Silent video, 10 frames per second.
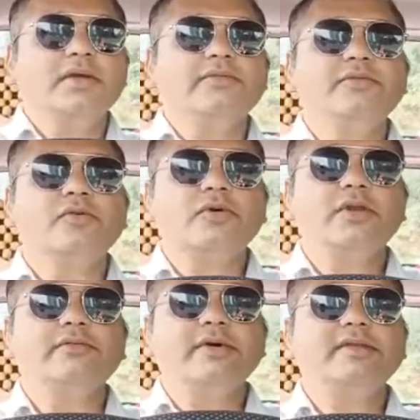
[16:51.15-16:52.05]
If you
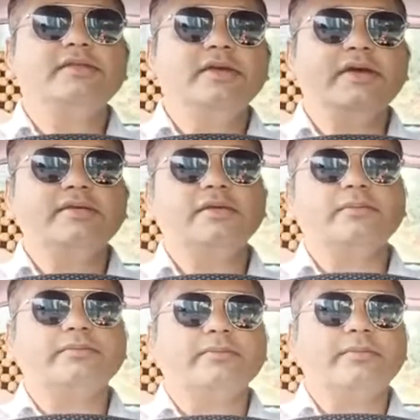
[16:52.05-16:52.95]
qualify
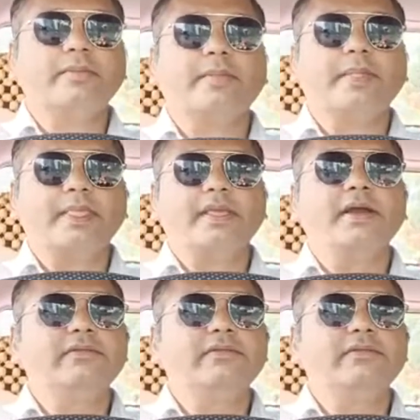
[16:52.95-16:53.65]
CISM,